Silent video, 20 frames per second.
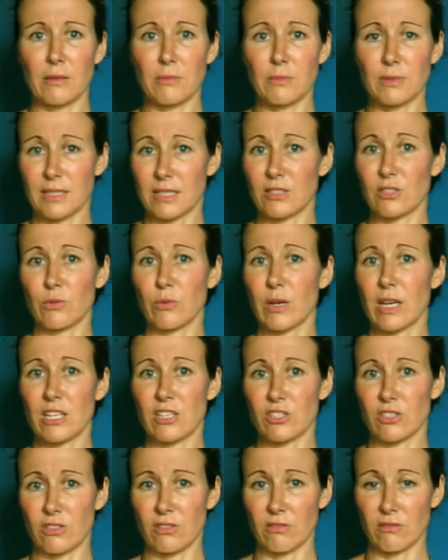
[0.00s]

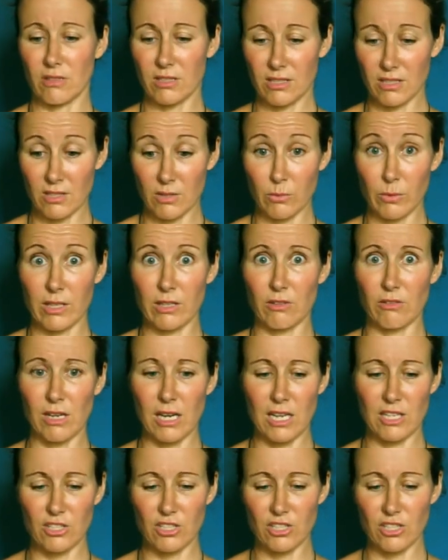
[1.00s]
situation. This is where the
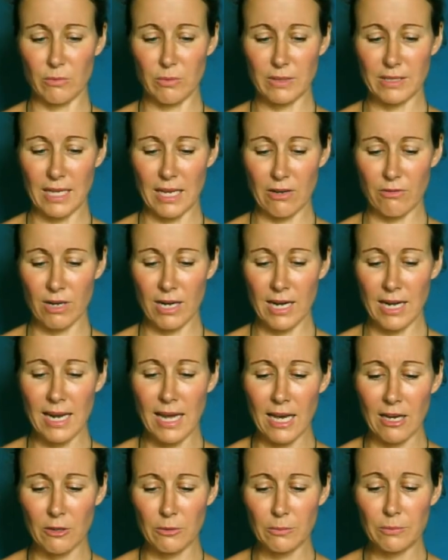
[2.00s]
relationship is at right
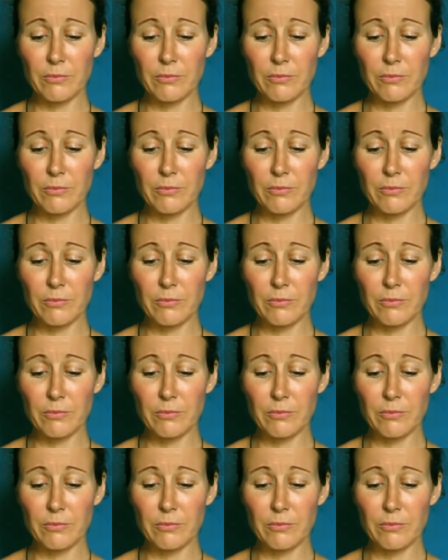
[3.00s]
now.